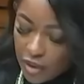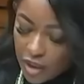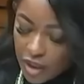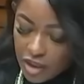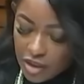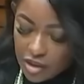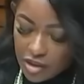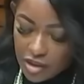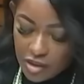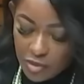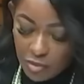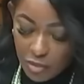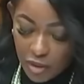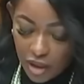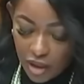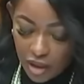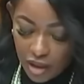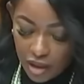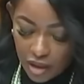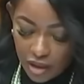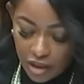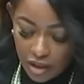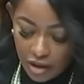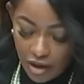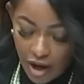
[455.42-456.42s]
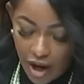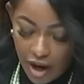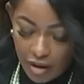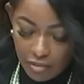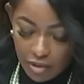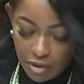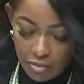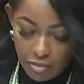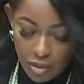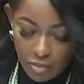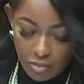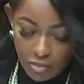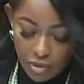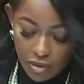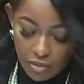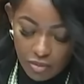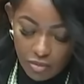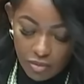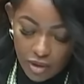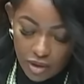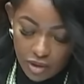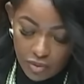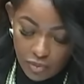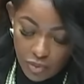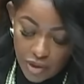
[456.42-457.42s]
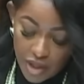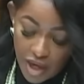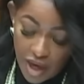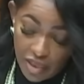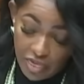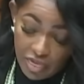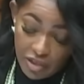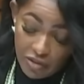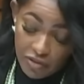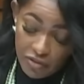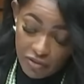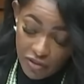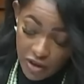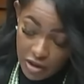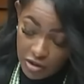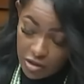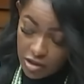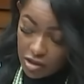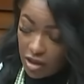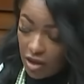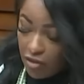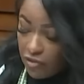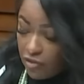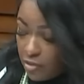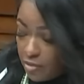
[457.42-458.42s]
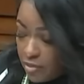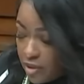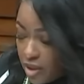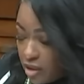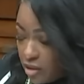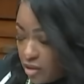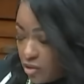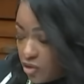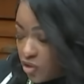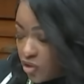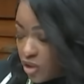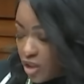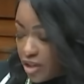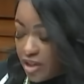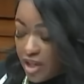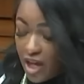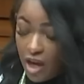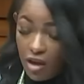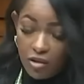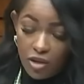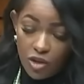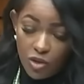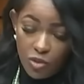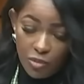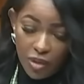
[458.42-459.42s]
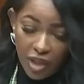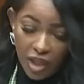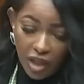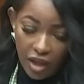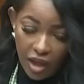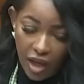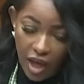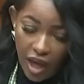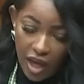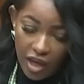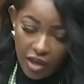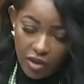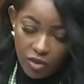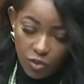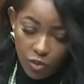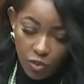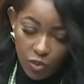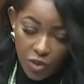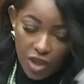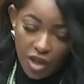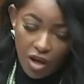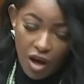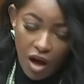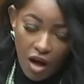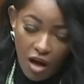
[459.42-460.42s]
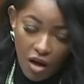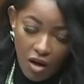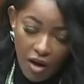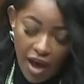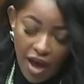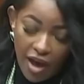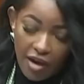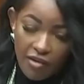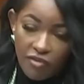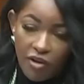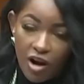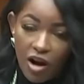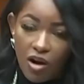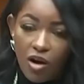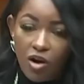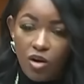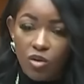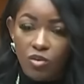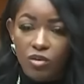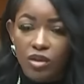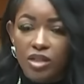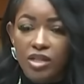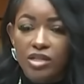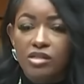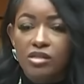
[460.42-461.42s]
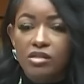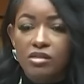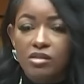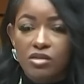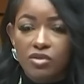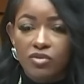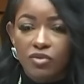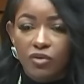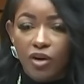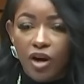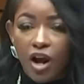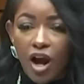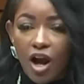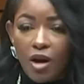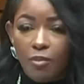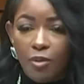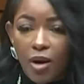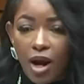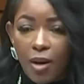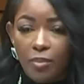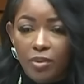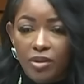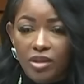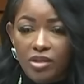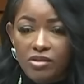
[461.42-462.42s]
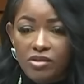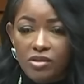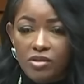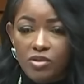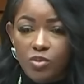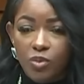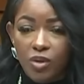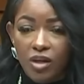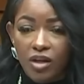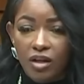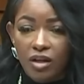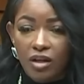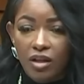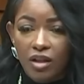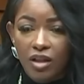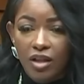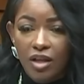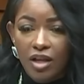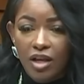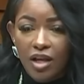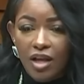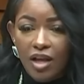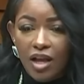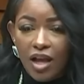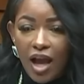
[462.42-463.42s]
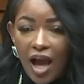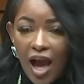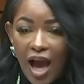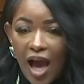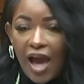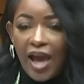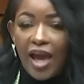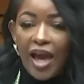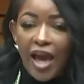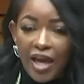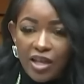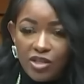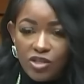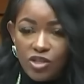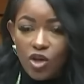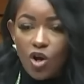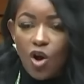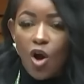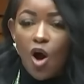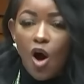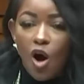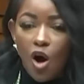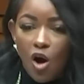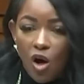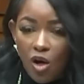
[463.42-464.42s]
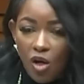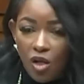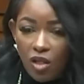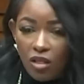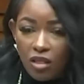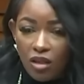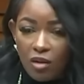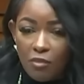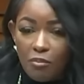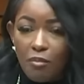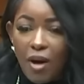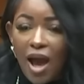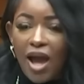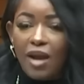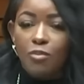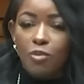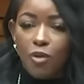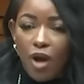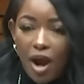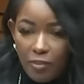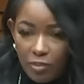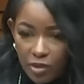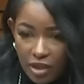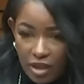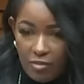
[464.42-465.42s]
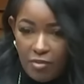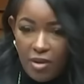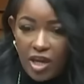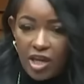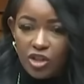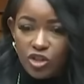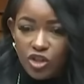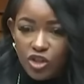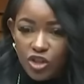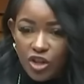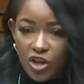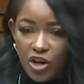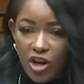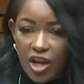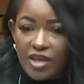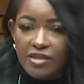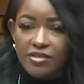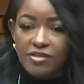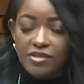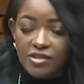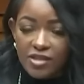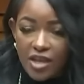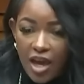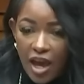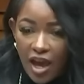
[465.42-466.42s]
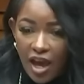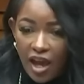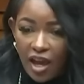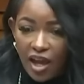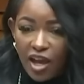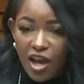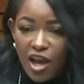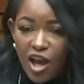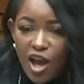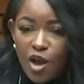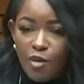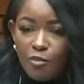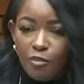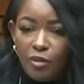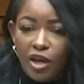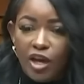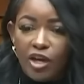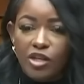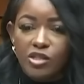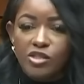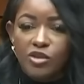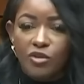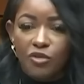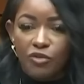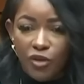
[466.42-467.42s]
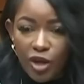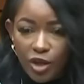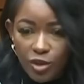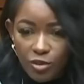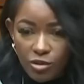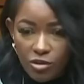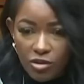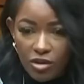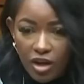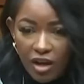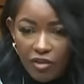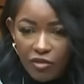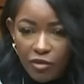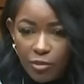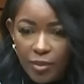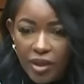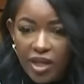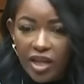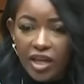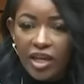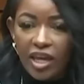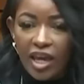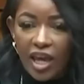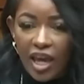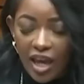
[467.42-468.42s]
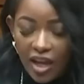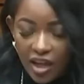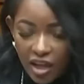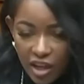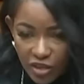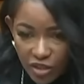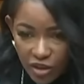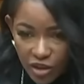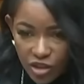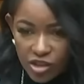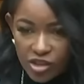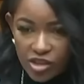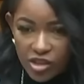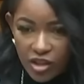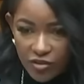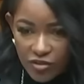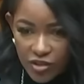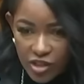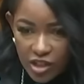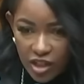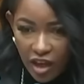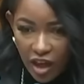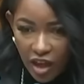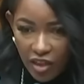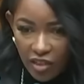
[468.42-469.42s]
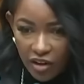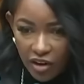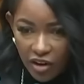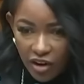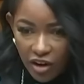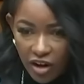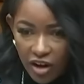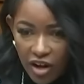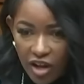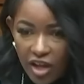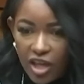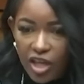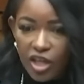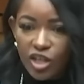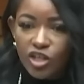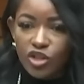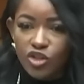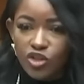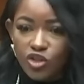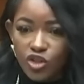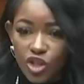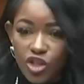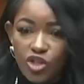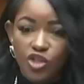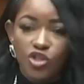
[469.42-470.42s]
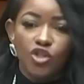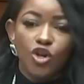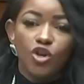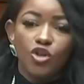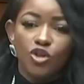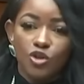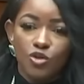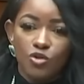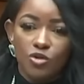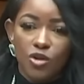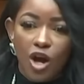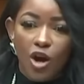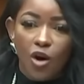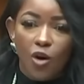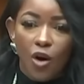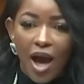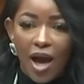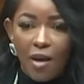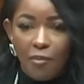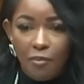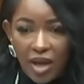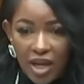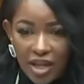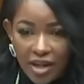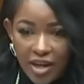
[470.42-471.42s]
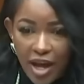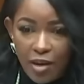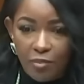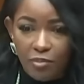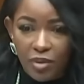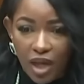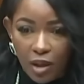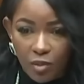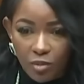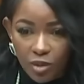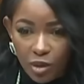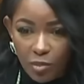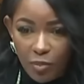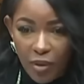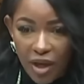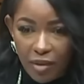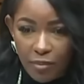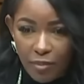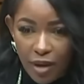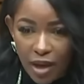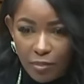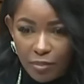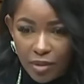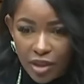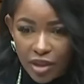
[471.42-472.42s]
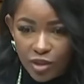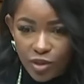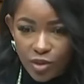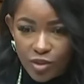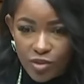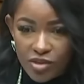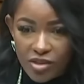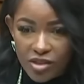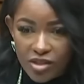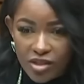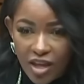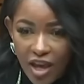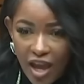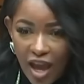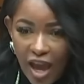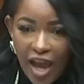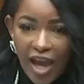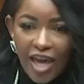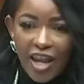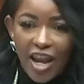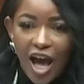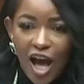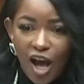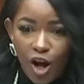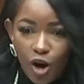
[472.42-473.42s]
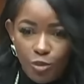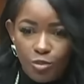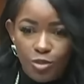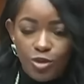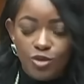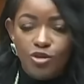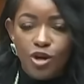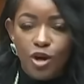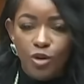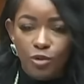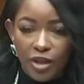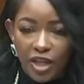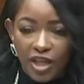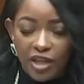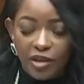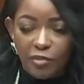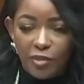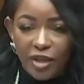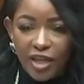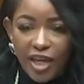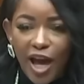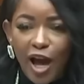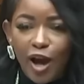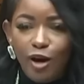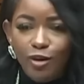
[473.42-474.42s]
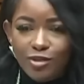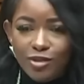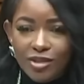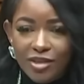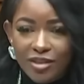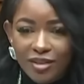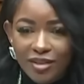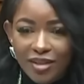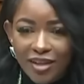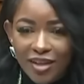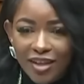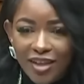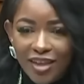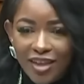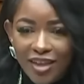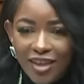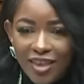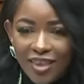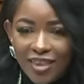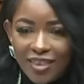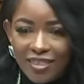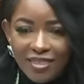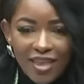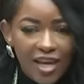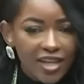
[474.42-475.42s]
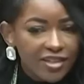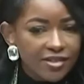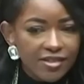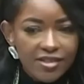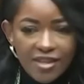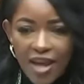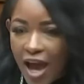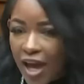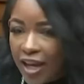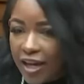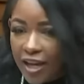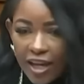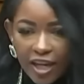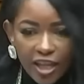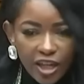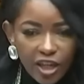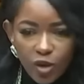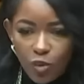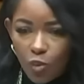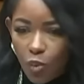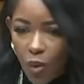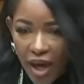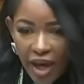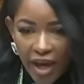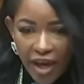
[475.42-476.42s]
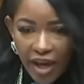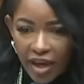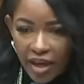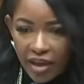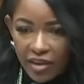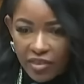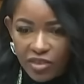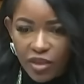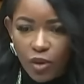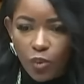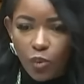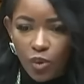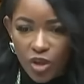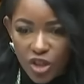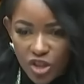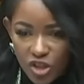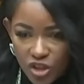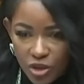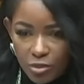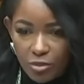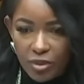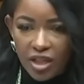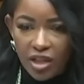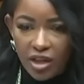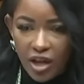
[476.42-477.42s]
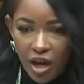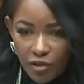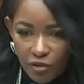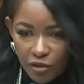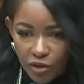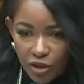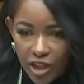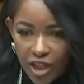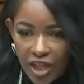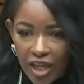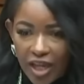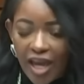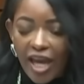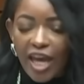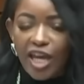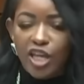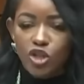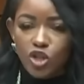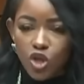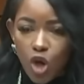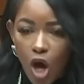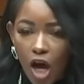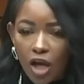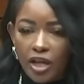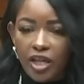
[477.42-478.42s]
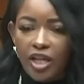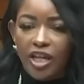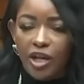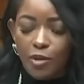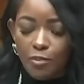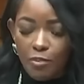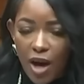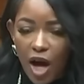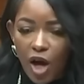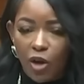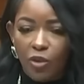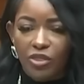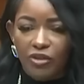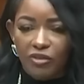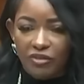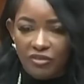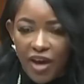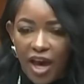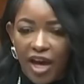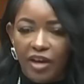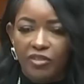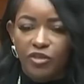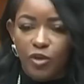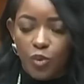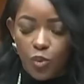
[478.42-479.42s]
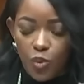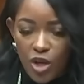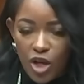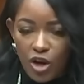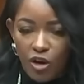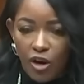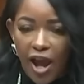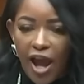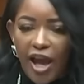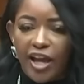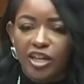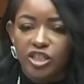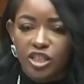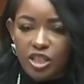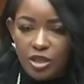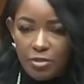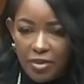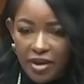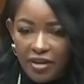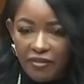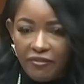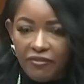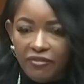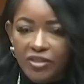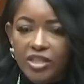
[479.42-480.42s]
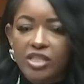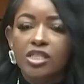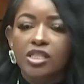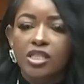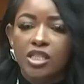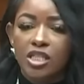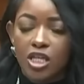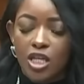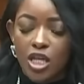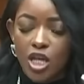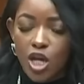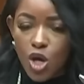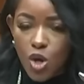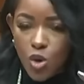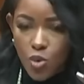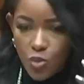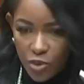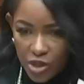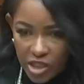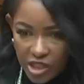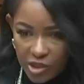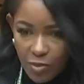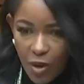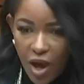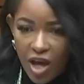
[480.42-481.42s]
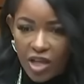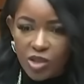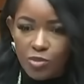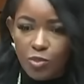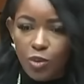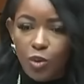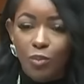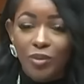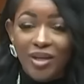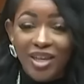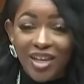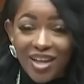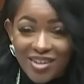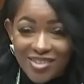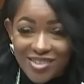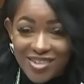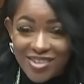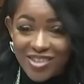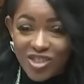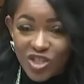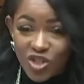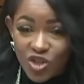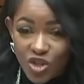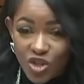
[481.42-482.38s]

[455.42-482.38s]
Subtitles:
what? To be clear, I remember when we had the first government shutdown looming, and we all have our own leases for our properties as well. I had to call my property manager and say, because the federal government can't get their stuff together, just so you know, I may not be able to pay my bills, and I hope you don't kick me out. That's not any way that we should be governing and talking about the fact that we are actually being fiscally responsible, because it's